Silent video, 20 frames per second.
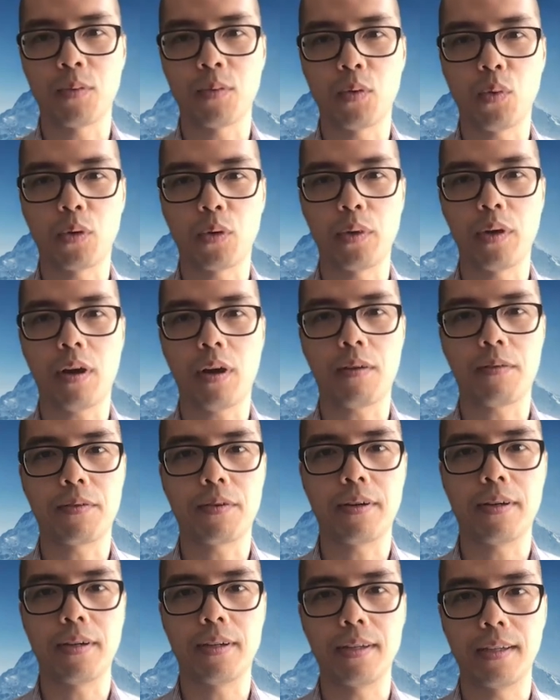what we
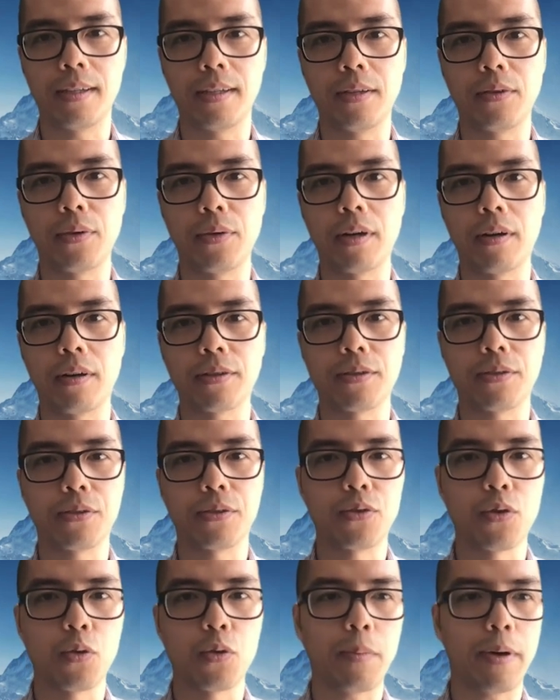offer in regards to
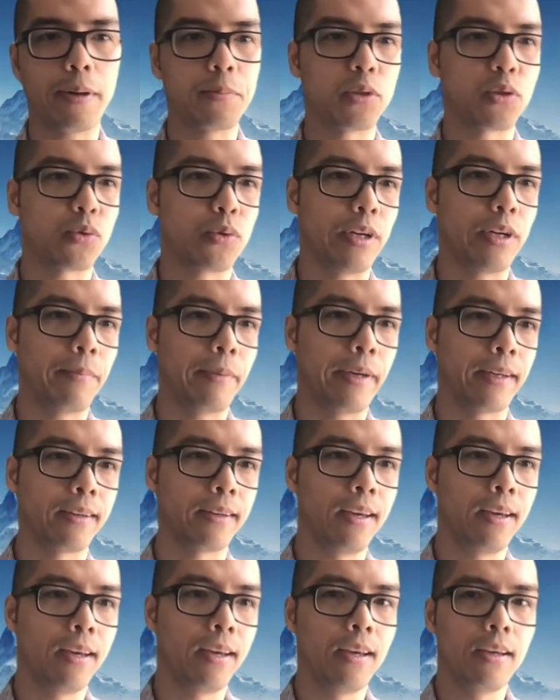Snowpipe streaming.